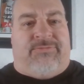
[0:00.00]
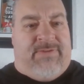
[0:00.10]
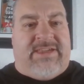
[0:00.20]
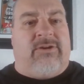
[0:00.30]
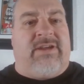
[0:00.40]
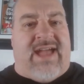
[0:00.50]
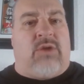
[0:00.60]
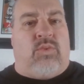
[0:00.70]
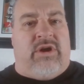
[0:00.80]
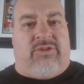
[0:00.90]
figuring
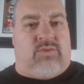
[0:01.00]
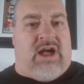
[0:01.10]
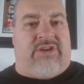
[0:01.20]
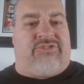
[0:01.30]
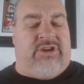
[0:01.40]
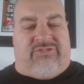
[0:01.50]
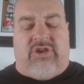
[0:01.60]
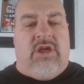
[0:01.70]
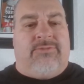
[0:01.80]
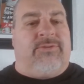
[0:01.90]
out where the roster
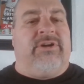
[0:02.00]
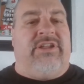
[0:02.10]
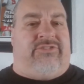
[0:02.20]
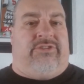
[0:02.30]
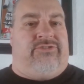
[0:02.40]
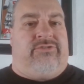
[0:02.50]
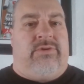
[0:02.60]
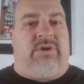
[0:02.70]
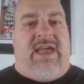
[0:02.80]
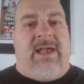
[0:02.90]
is. For instance,
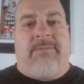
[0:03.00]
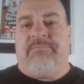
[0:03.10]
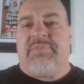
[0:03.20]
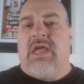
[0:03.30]
okay,